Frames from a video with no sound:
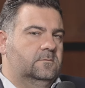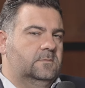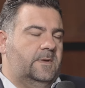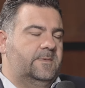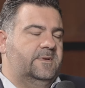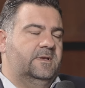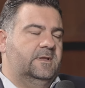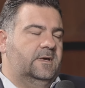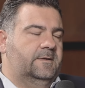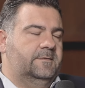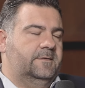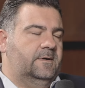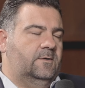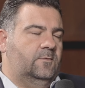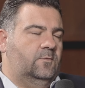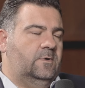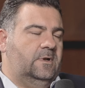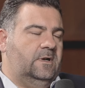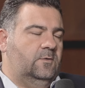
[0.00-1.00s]
I mean,
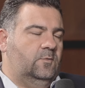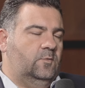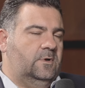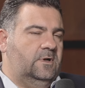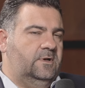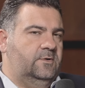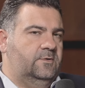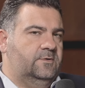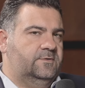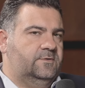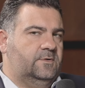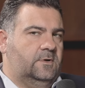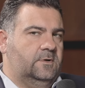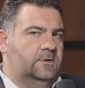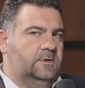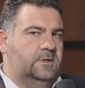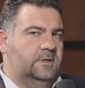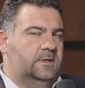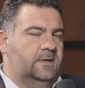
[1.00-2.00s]
while you're
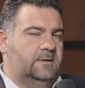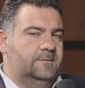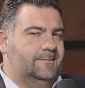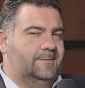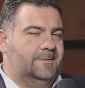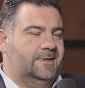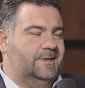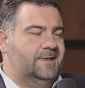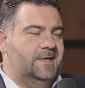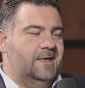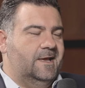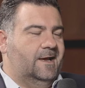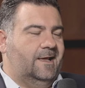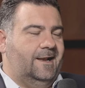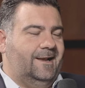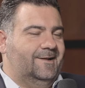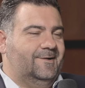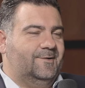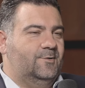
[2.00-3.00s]
talking, a
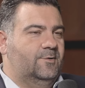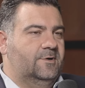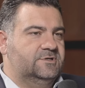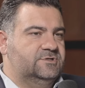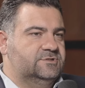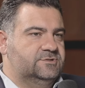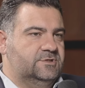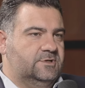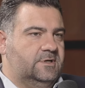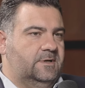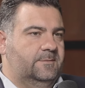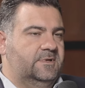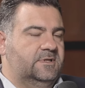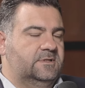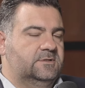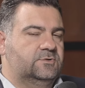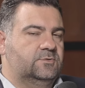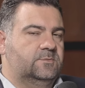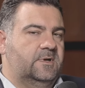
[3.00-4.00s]
lot of questions are
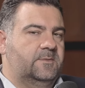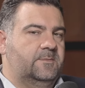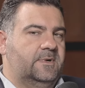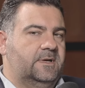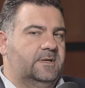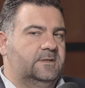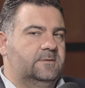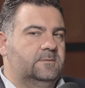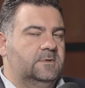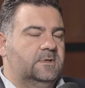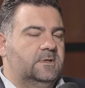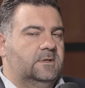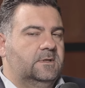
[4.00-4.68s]
coming into my mind,